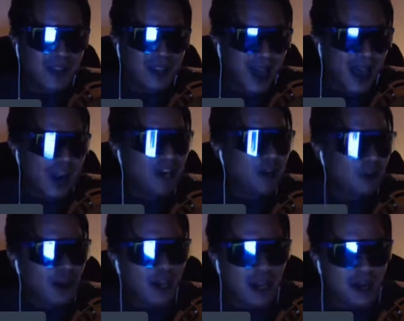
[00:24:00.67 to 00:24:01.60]
I know a
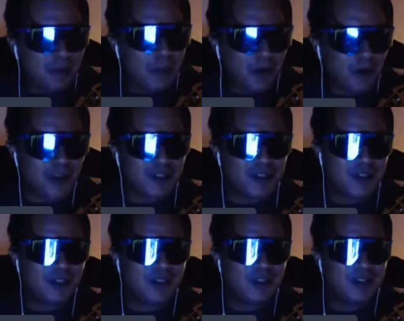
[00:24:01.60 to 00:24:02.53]
lot about
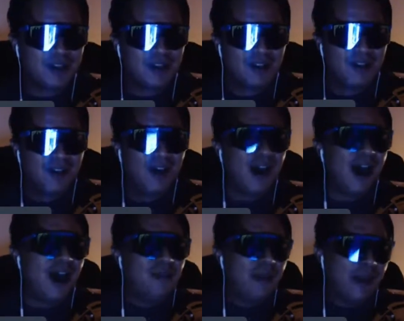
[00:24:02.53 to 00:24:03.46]
wrestling.
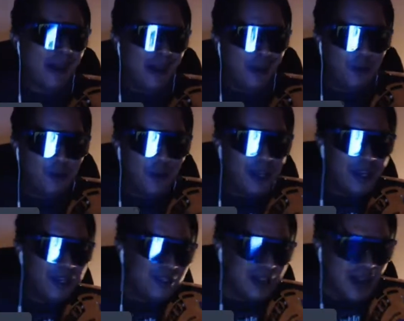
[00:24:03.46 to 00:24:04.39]
I may not know the
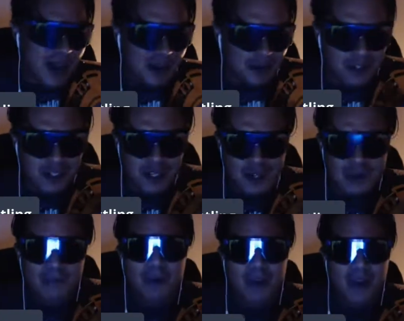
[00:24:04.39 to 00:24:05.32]
ins and outs,
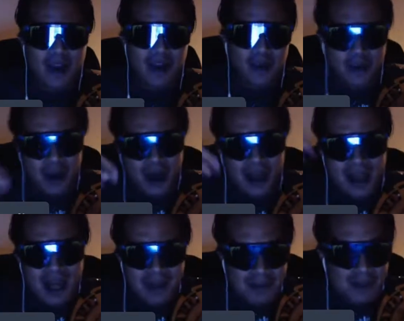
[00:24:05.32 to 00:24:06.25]
but I know a
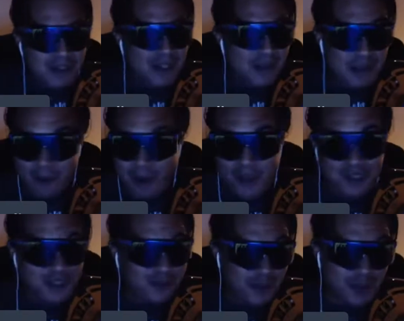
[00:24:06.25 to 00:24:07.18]
lot because I've been watching
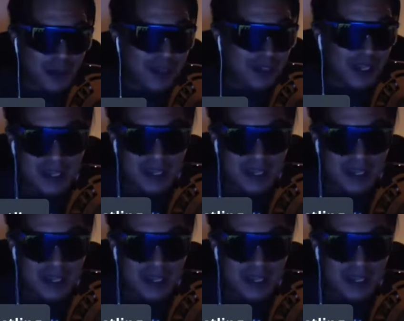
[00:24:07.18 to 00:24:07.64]
it for the past 8